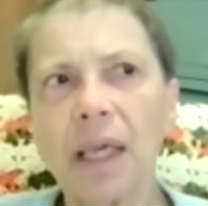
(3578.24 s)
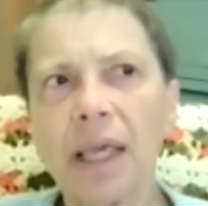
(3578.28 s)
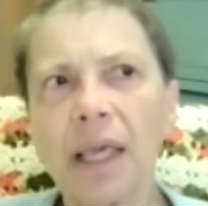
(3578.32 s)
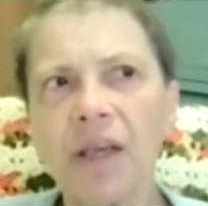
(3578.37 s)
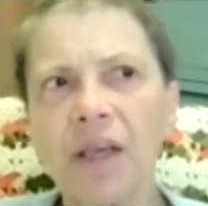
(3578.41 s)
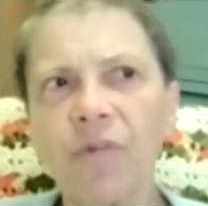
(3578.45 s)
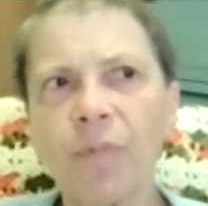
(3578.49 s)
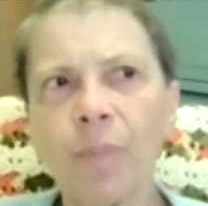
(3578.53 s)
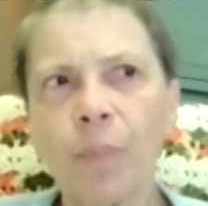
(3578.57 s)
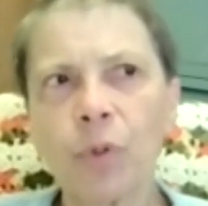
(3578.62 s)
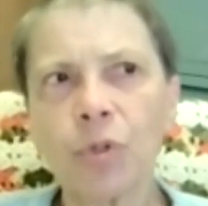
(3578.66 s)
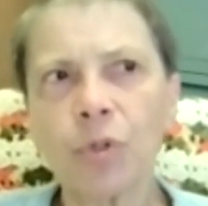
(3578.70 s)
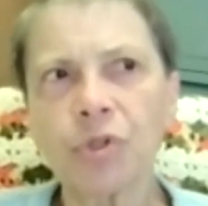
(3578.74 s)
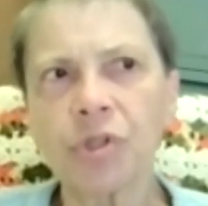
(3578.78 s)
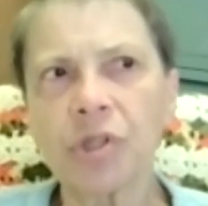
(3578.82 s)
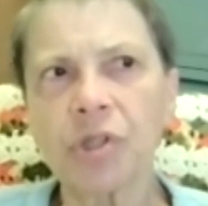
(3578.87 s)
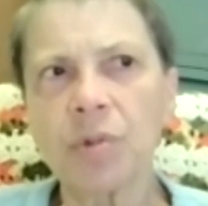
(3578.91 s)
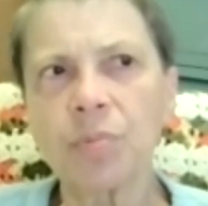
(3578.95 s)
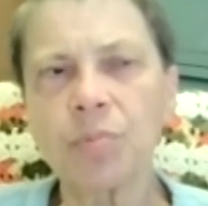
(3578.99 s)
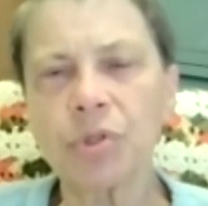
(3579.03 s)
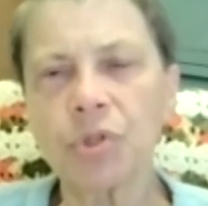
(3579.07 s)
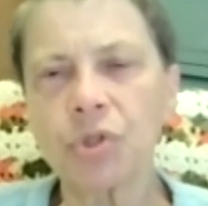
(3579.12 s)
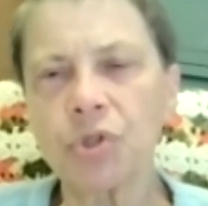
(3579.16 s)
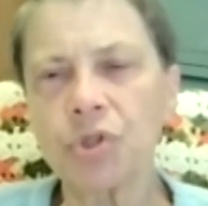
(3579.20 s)
if push
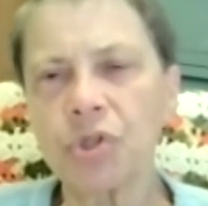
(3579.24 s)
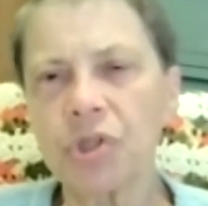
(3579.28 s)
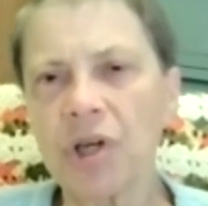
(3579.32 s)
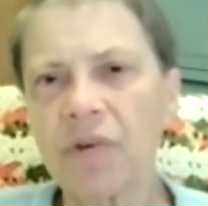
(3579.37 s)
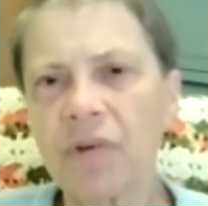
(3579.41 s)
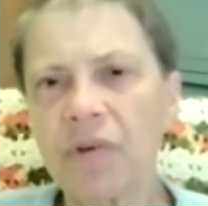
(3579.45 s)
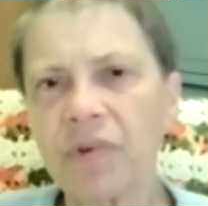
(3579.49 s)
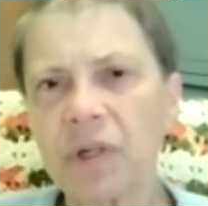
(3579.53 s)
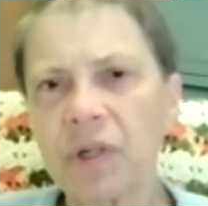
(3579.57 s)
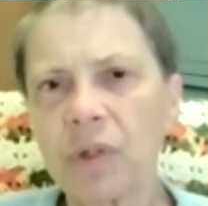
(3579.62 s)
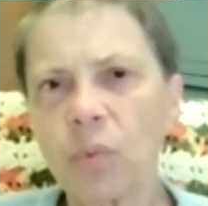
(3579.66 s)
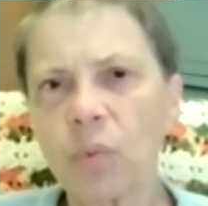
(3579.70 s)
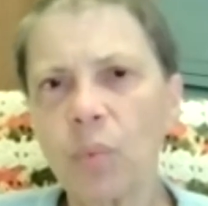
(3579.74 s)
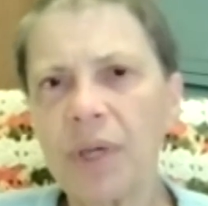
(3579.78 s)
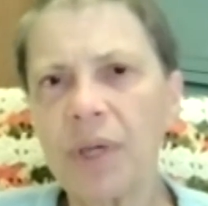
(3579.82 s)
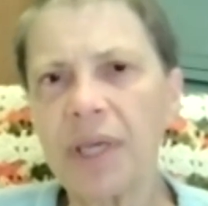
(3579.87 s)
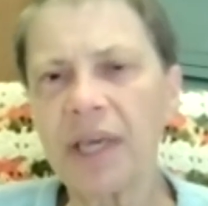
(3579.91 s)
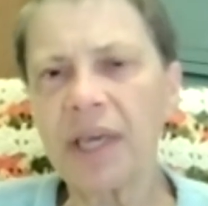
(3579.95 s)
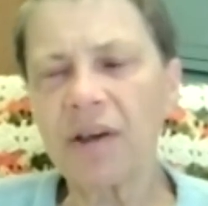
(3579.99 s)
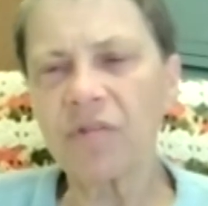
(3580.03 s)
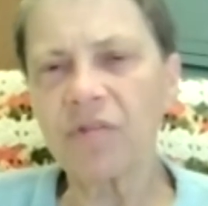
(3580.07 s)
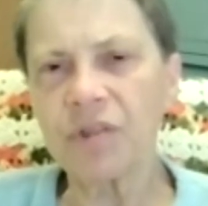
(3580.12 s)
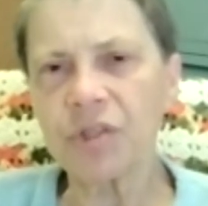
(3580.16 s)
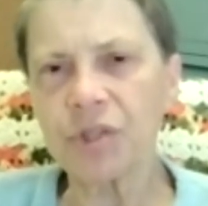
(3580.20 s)
comes to shove and we
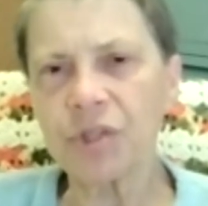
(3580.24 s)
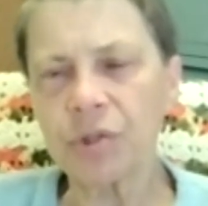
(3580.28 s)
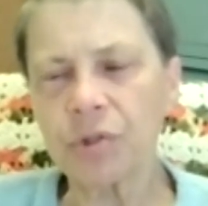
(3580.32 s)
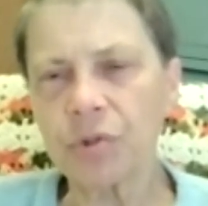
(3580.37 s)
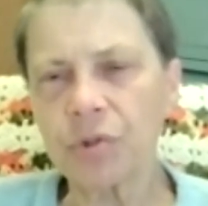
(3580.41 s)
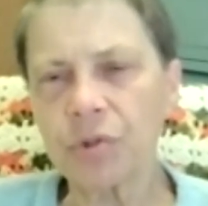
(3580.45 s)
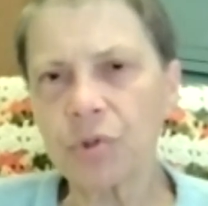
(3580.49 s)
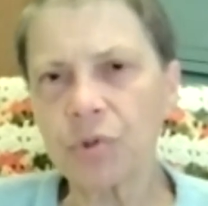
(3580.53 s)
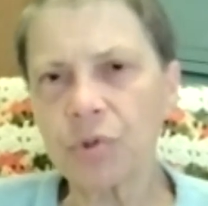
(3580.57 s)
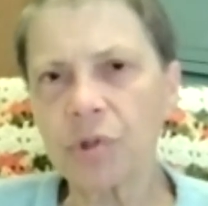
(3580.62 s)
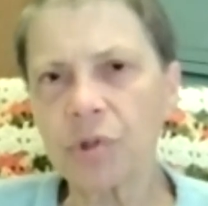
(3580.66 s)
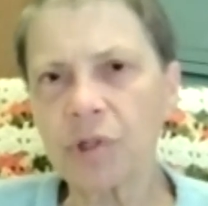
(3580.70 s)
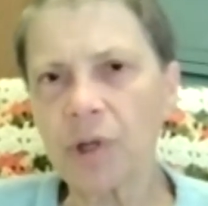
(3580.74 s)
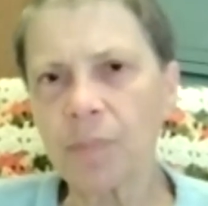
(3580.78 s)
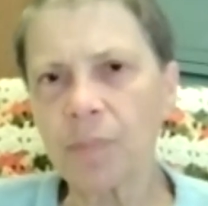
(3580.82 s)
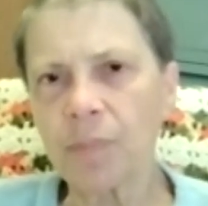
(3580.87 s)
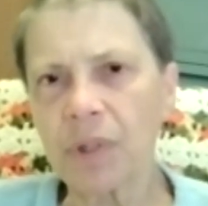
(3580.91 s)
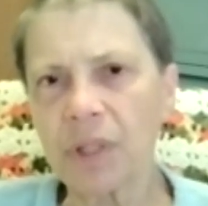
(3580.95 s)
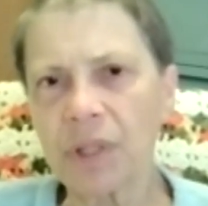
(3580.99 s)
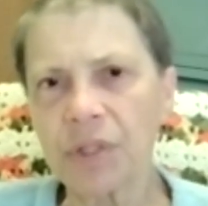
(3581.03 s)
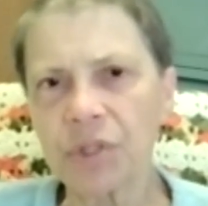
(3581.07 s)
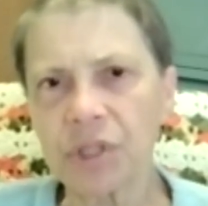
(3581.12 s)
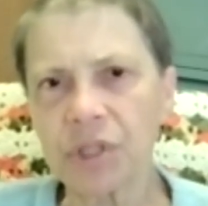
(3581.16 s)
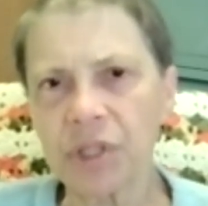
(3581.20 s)
have visitors who come
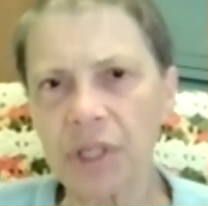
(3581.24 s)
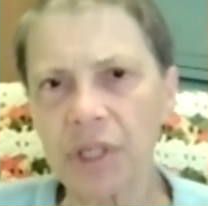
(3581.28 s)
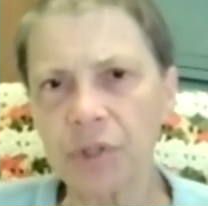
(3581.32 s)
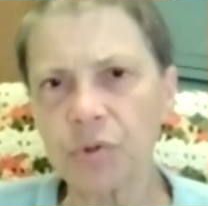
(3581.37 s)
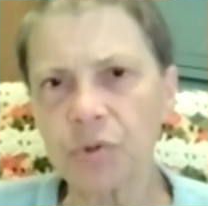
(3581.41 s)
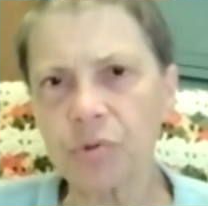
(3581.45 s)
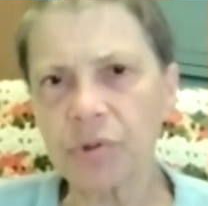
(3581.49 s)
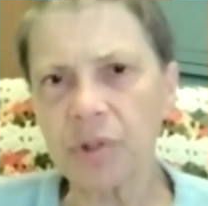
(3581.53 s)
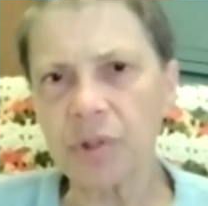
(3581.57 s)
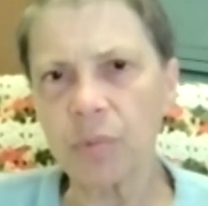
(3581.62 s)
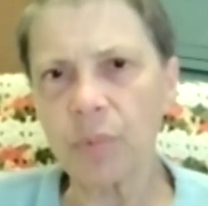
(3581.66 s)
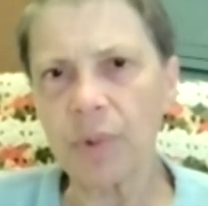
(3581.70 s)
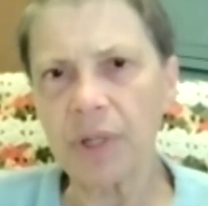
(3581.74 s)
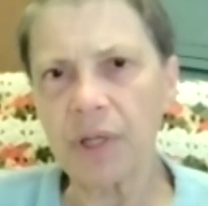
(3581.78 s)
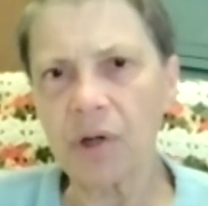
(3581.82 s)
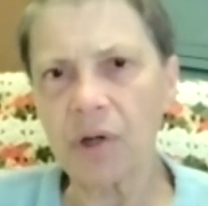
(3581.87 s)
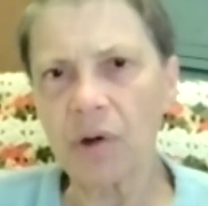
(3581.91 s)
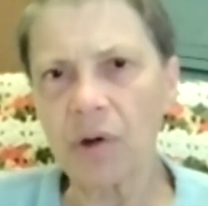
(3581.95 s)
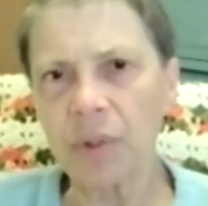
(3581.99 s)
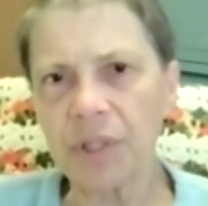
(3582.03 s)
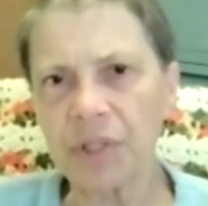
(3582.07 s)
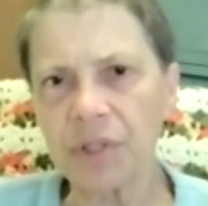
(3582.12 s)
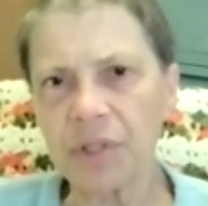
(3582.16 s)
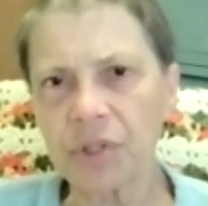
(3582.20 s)
to this country, we
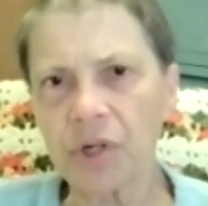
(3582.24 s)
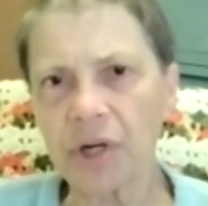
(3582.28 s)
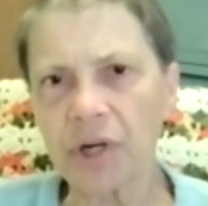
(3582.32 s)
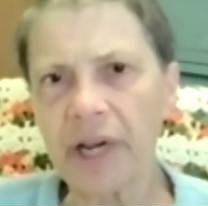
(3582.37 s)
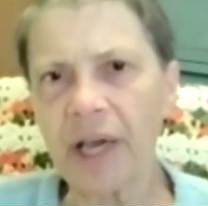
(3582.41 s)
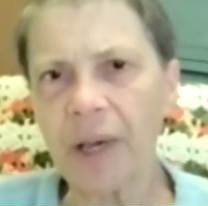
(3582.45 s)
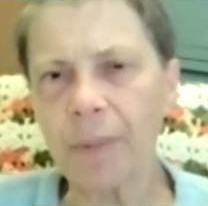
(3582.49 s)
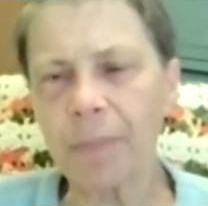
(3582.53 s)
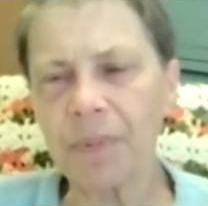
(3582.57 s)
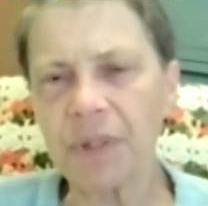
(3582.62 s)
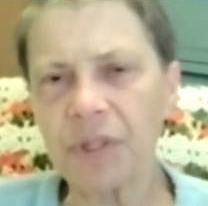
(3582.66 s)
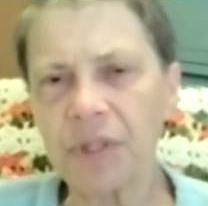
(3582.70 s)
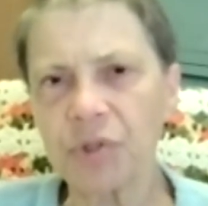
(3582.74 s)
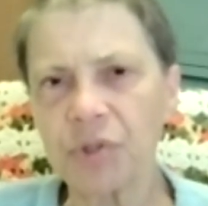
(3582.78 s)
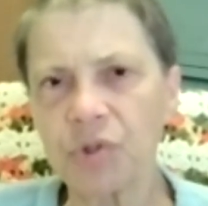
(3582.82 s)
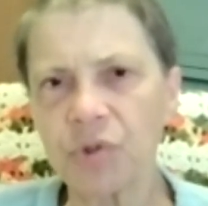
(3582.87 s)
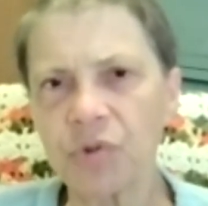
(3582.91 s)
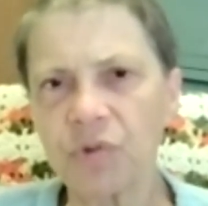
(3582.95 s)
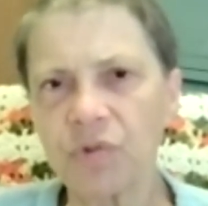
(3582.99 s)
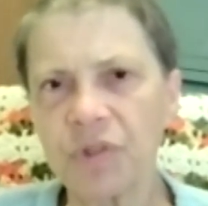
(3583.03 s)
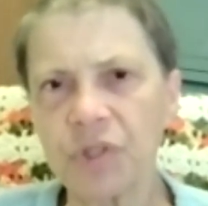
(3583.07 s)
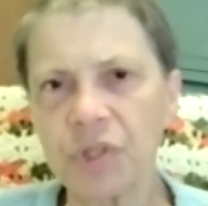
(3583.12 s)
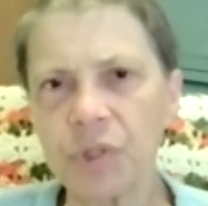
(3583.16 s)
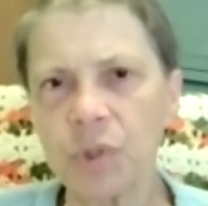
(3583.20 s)
always are happy
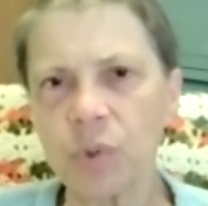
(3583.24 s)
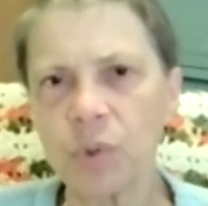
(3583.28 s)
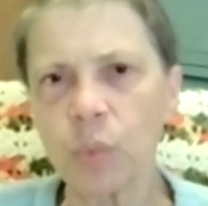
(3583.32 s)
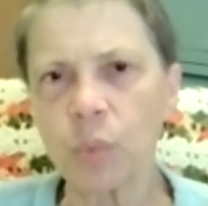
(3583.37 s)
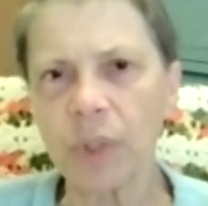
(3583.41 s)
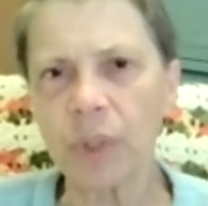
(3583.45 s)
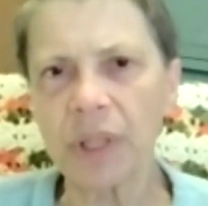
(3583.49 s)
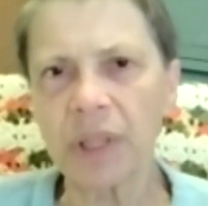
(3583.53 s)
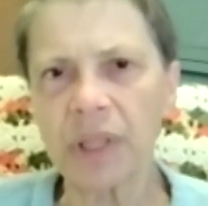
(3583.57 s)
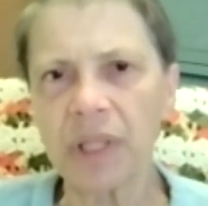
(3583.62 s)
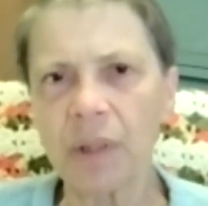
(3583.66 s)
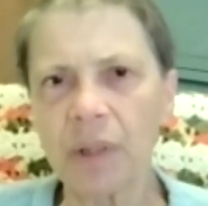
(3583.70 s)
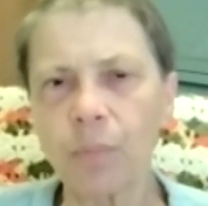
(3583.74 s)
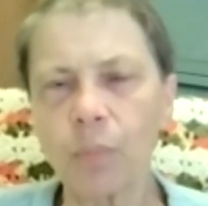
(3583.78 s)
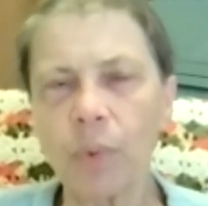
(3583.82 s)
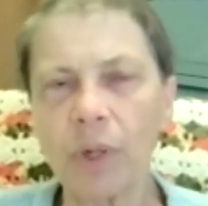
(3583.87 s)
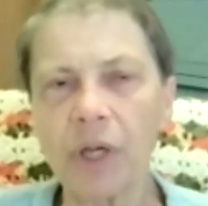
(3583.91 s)
to visit with them.